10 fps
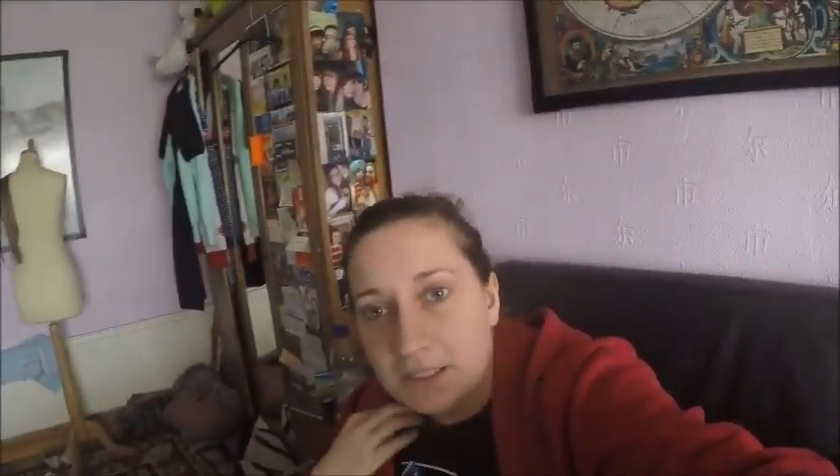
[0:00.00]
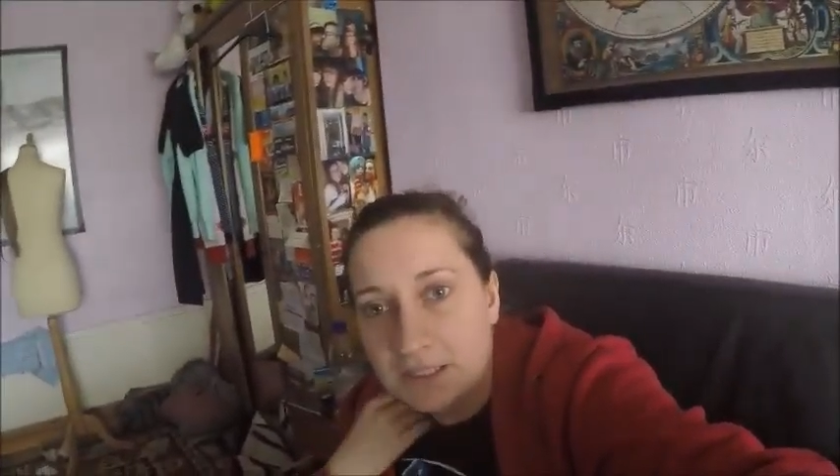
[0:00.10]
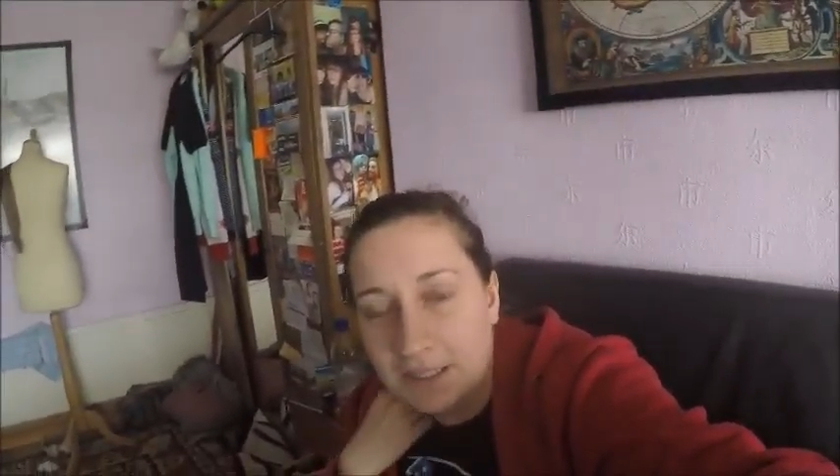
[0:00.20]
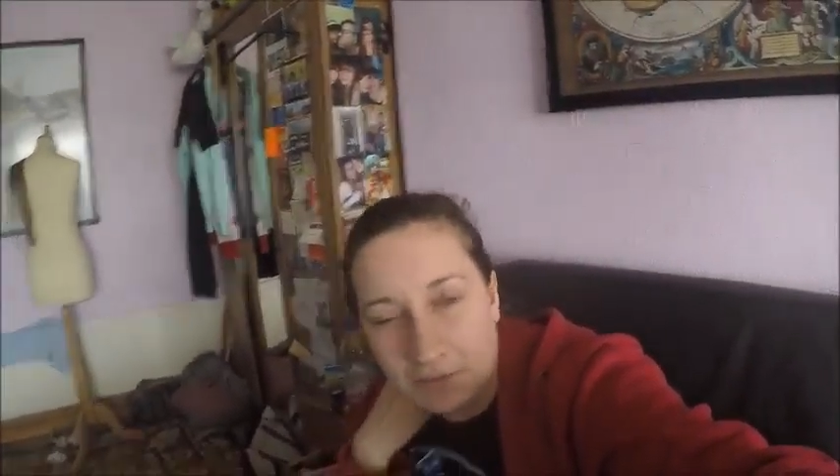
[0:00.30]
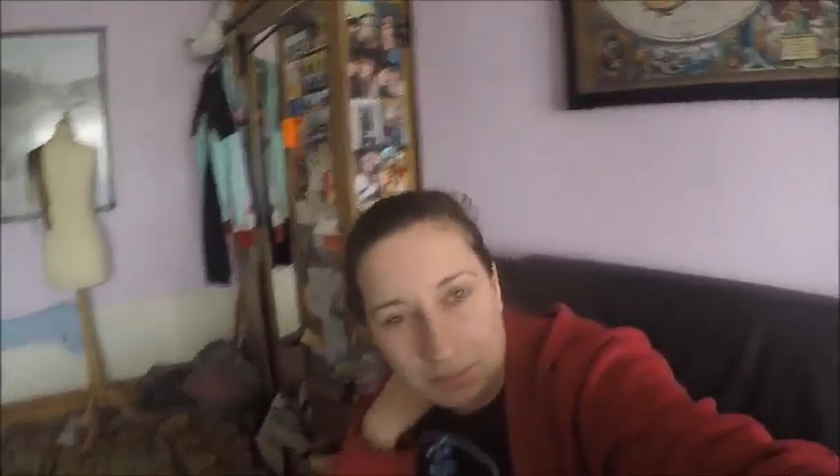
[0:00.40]
just
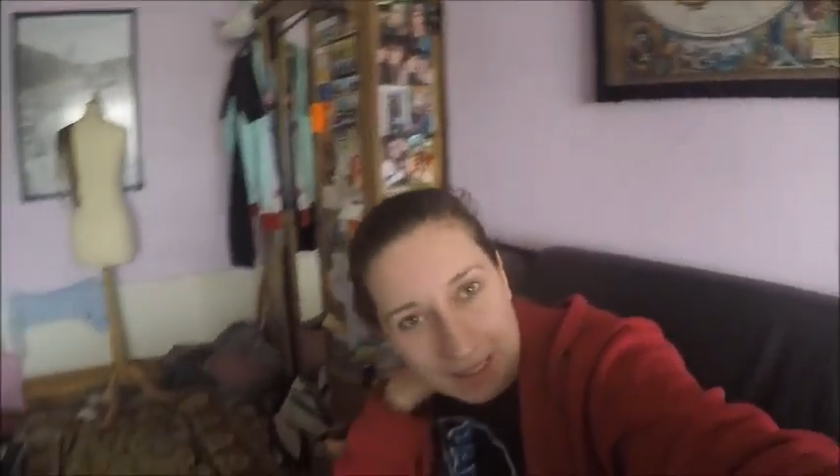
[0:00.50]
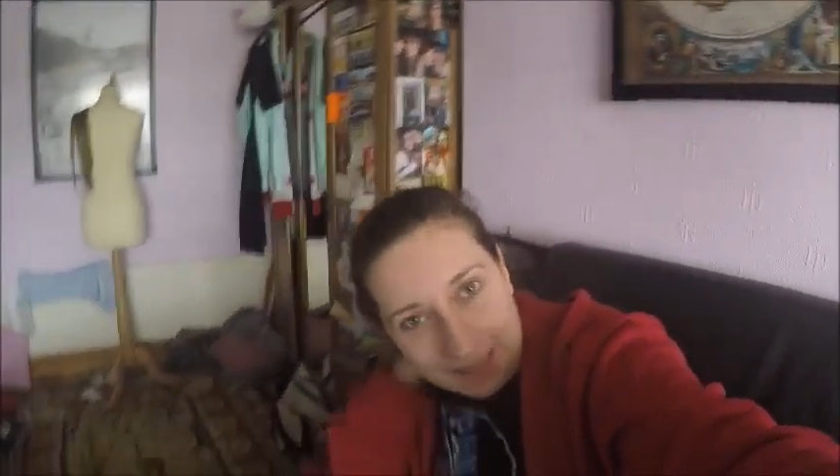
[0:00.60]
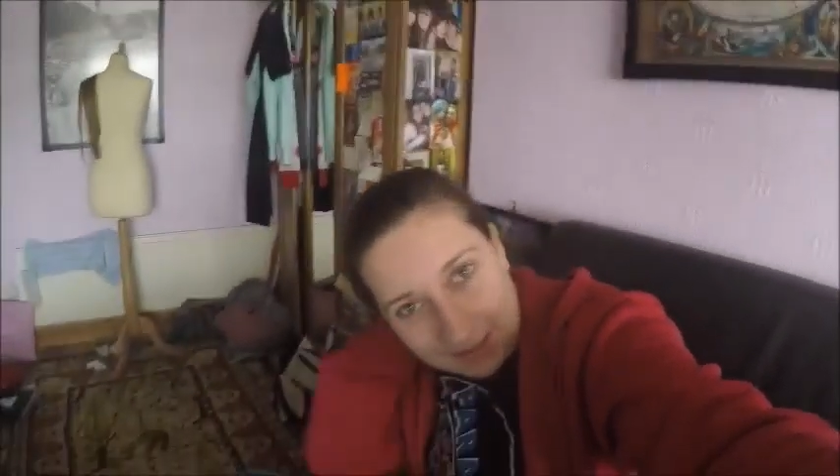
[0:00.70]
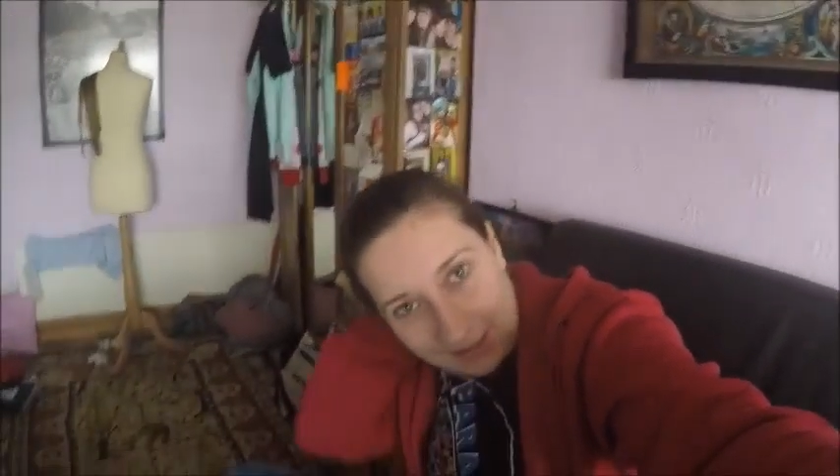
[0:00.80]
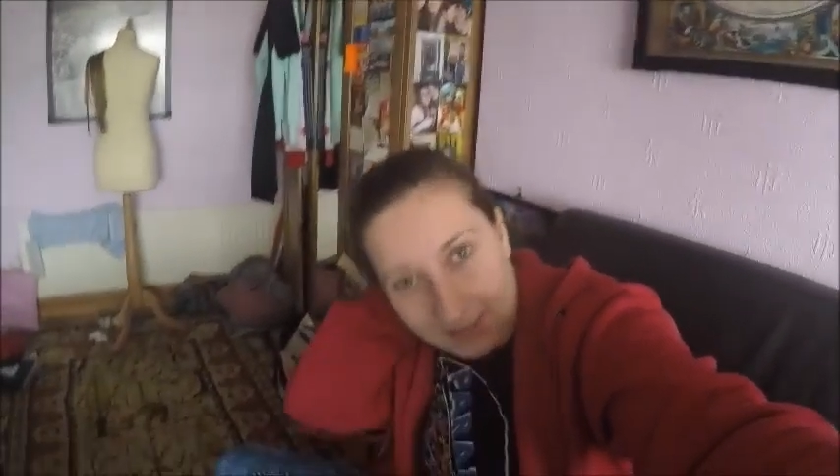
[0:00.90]
gonna have a
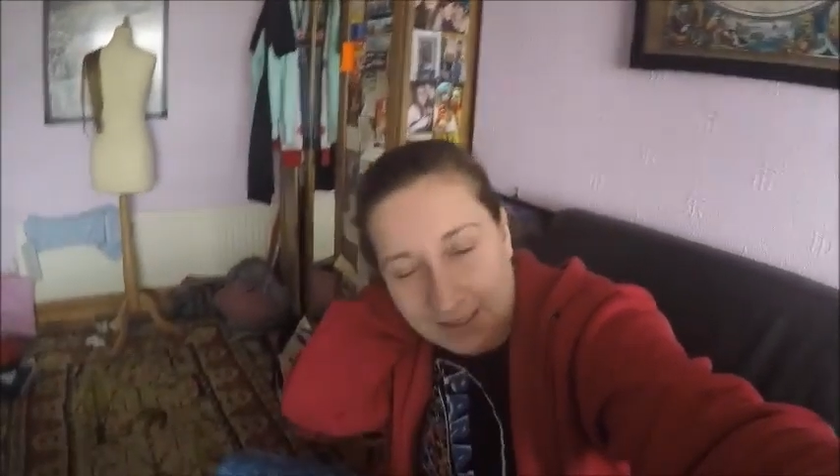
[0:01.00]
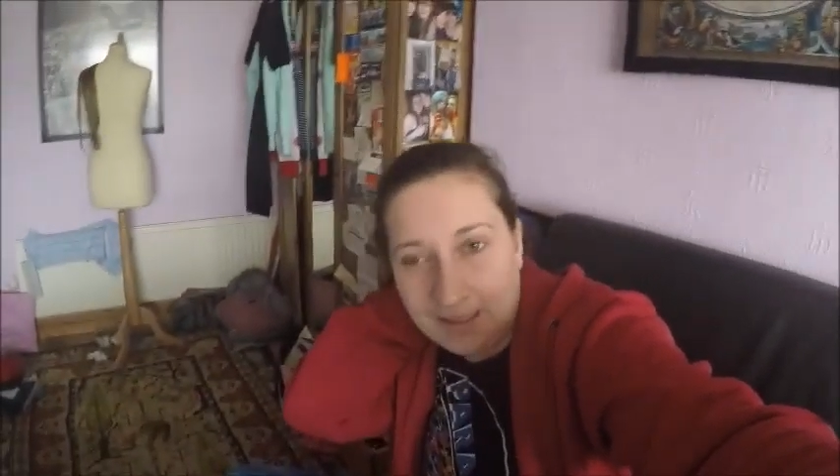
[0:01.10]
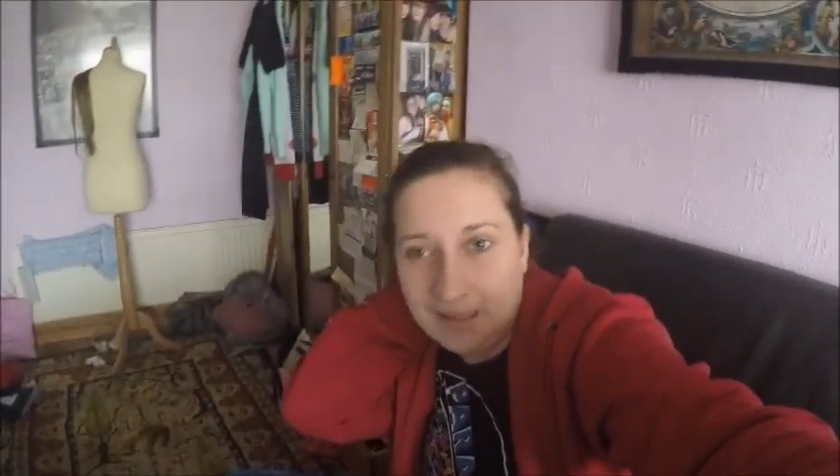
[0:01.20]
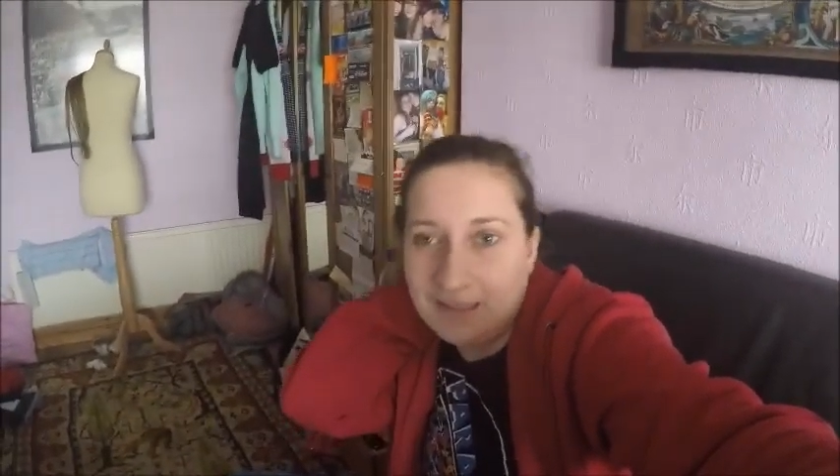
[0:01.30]
bath later,